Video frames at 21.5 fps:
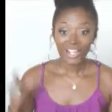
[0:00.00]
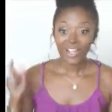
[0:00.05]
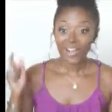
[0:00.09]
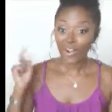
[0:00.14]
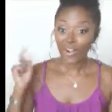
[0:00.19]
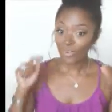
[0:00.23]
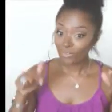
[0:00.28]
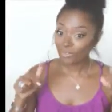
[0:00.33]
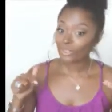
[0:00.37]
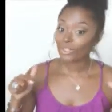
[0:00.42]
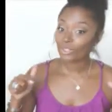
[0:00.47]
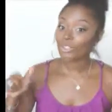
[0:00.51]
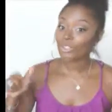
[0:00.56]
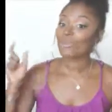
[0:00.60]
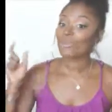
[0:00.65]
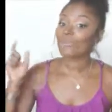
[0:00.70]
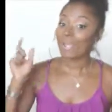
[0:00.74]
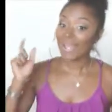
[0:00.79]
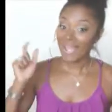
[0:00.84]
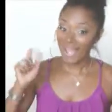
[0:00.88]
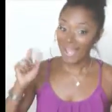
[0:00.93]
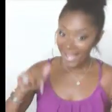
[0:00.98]
hopefully
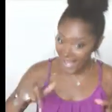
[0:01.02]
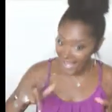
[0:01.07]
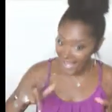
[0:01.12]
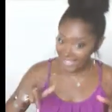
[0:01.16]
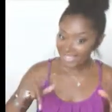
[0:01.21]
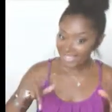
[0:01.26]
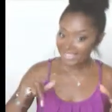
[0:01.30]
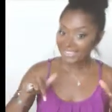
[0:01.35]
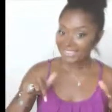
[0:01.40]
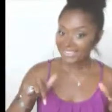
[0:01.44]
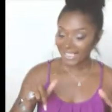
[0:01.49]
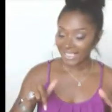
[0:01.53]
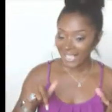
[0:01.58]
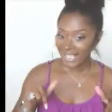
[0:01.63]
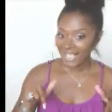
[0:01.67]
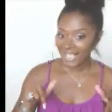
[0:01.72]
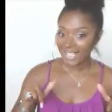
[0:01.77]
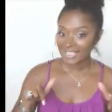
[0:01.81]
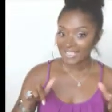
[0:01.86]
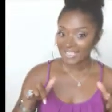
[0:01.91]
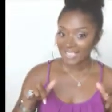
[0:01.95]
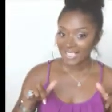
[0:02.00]
you pass your
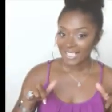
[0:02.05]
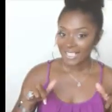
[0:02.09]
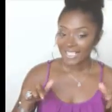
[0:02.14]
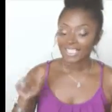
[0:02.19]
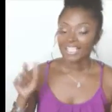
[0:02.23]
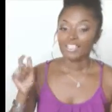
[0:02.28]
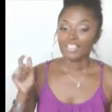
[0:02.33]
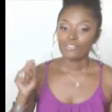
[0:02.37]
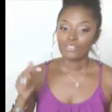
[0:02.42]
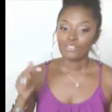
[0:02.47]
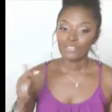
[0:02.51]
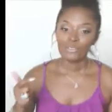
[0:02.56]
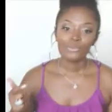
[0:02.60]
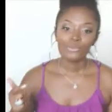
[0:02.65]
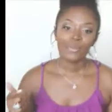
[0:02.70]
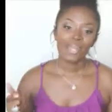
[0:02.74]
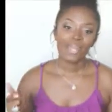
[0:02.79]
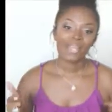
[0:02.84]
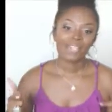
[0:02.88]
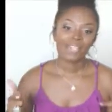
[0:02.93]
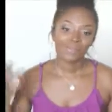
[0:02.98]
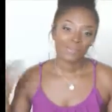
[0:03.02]
class. And if you do
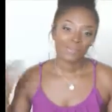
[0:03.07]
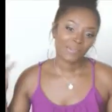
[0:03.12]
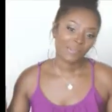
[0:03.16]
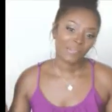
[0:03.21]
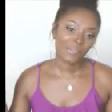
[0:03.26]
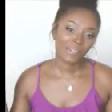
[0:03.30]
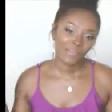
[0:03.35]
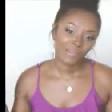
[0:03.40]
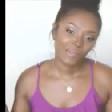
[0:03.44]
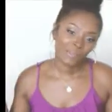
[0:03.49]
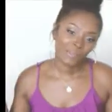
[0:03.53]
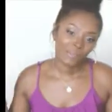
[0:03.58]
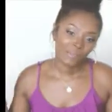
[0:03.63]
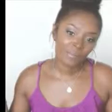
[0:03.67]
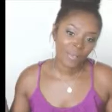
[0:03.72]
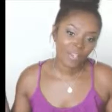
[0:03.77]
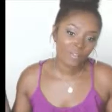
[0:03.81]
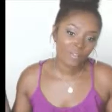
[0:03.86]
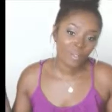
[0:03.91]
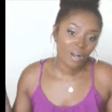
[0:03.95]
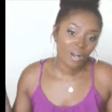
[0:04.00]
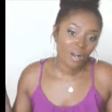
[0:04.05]
pass, me, you could
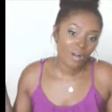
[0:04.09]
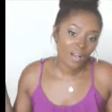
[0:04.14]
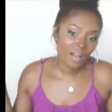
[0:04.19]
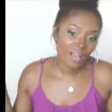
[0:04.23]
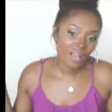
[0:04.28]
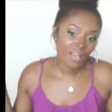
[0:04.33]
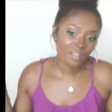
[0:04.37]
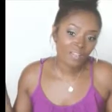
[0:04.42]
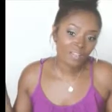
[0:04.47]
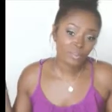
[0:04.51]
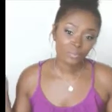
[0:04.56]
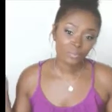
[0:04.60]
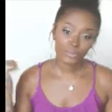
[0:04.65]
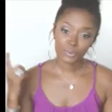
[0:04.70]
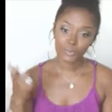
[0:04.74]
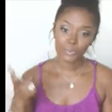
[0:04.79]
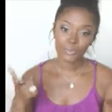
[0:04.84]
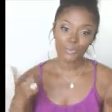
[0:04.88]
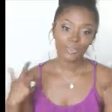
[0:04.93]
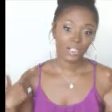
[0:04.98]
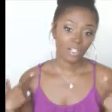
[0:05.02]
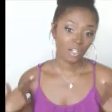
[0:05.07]
pass all A's, which
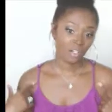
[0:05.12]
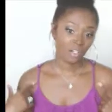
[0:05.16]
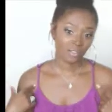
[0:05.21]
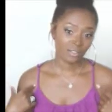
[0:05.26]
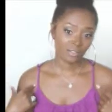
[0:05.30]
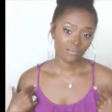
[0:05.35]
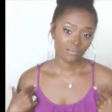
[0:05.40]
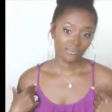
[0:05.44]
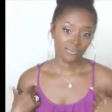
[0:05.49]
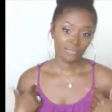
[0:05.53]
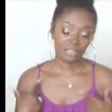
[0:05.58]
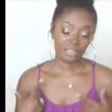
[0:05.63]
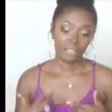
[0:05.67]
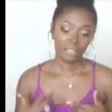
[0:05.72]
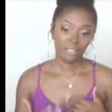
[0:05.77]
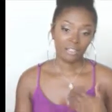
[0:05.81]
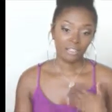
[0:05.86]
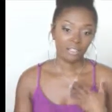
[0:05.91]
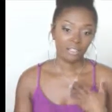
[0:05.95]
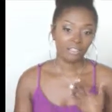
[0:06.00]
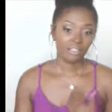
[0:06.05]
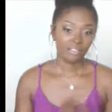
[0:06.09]
would be awesome.
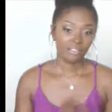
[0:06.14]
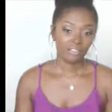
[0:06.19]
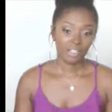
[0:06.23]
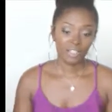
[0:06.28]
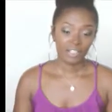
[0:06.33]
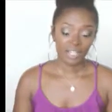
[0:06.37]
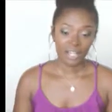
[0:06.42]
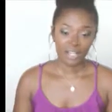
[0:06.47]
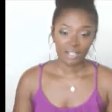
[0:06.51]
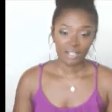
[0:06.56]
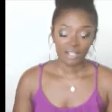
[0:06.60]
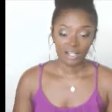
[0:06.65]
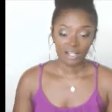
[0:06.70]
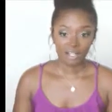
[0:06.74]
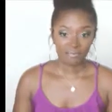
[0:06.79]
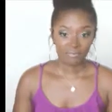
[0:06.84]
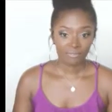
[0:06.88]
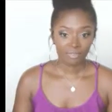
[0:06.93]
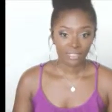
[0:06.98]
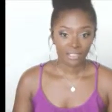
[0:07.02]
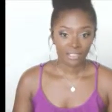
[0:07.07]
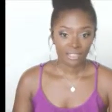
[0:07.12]
It gives you a lot of
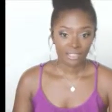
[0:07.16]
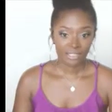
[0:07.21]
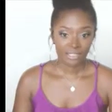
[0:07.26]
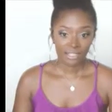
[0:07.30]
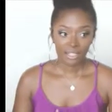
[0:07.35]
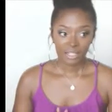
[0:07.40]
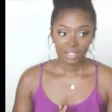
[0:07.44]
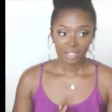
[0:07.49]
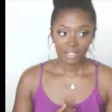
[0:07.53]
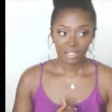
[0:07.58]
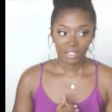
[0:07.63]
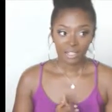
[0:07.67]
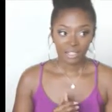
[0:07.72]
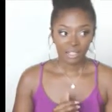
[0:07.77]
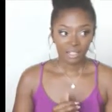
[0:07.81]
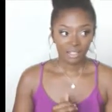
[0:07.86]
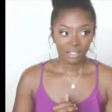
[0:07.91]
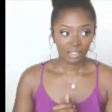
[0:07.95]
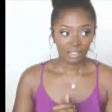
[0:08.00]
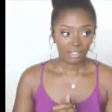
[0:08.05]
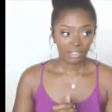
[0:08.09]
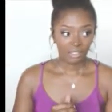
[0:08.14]
confidence
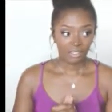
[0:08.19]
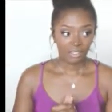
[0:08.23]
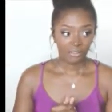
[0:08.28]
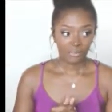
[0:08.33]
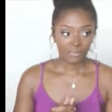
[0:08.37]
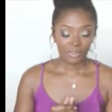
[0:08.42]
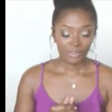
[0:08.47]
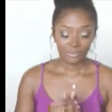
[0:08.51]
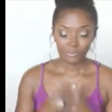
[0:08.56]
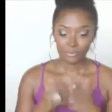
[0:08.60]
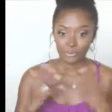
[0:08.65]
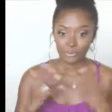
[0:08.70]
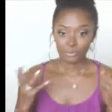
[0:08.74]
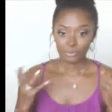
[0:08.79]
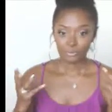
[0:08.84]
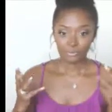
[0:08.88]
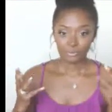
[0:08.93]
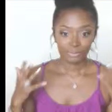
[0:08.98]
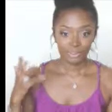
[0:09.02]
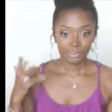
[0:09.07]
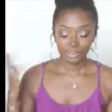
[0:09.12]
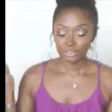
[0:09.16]
and it'll make you feel
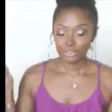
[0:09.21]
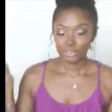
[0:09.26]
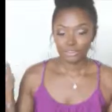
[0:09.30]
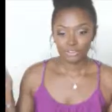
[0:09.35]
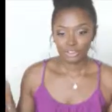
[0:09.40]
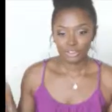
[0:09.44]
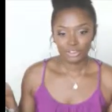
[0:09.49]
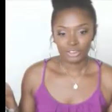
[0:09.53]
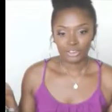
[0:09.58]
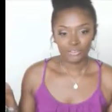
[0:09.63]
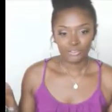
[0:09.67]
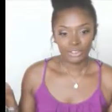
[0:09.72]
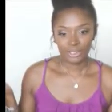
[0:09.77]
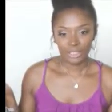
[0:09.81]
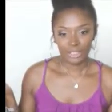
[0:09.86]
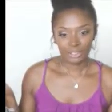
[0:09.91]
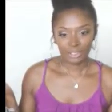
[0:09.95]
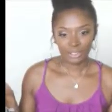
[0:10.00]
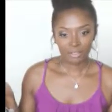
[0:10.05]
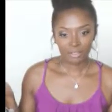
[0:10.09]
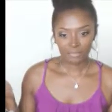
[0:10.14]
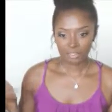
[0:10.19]
it just give you a
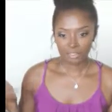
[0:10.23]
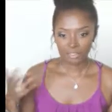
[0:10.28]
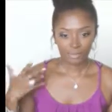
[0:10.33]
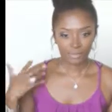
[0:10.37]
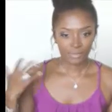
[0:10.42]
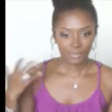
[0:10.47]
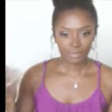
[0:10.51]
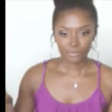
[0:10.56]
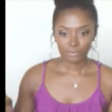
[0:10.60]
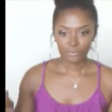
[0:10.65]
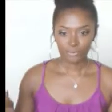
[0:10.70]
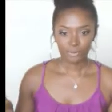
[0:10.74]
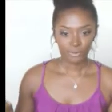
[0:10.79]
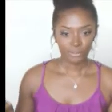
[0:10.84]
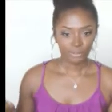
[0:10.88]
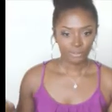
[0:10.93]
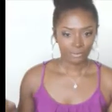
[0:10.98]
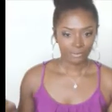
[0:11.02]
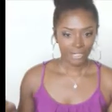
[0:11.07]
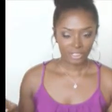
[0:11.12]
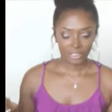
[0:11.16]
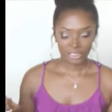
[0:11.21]
lot of confidence make you feel
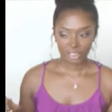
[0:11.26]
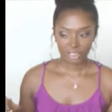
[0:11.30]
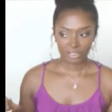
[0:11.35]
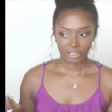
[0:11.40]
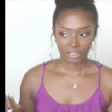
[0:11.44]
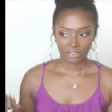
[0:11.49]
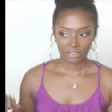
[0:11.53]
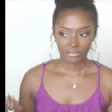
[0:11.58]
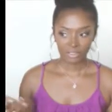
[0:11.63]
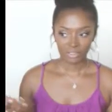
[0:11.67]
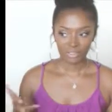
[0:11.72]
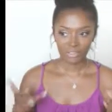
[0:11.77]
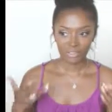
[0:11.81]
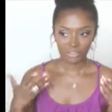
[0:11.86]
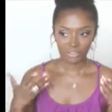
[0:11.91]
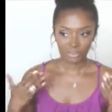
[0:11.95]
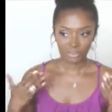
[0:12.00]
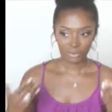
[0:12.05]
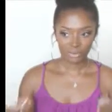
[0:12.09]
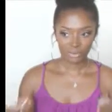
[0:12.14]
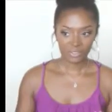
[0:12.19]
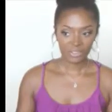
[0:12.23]
good about yourself and then
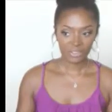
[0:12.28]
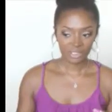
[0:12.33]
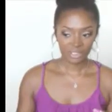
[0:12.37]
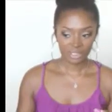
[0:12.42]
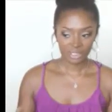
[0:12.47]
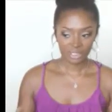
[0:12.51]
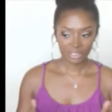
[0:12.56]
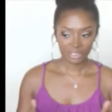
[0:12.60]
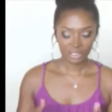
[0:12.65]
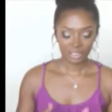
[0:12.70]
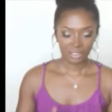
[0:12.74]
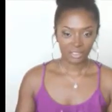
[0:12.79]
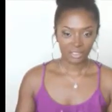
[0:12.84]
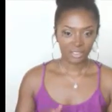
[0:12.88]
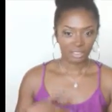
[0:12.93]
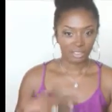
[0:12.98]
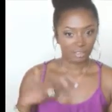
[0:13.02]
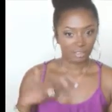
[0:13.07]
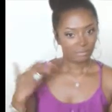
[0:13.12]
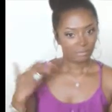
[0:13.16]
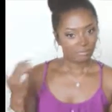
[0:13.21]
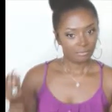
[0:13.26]
you'll see that
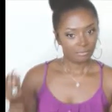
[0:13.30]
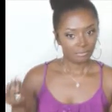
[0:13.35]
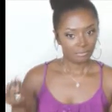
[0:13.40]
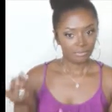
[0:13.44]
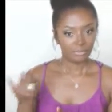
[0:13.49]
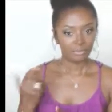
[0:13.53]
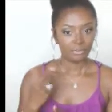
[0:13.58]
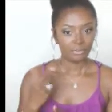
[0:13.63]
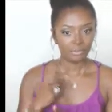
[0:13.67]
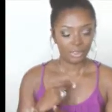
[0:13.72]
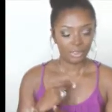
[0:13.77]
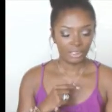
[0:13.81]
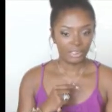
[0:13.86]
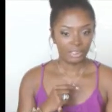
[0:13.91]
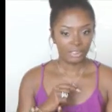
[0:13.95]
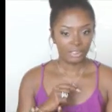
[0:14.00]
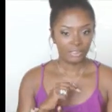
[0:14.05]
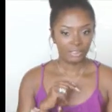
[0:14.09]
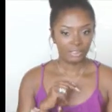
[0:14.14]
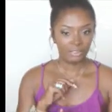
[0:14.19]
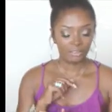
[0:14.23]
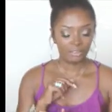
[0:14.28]
you
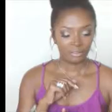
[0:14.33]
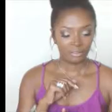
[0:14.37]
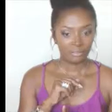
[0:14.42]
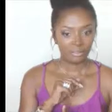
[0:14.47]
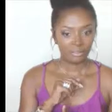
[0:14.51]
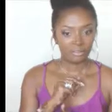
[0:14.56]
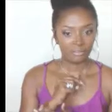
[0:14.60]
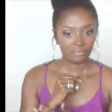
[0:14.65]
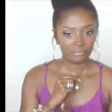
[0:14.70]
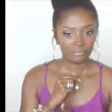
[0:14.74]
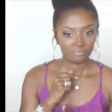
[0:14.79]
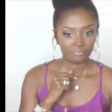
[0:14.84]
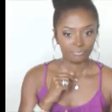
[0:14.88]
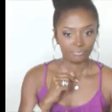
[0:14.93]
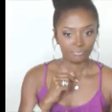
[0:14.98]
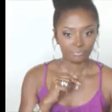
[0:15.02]
can you know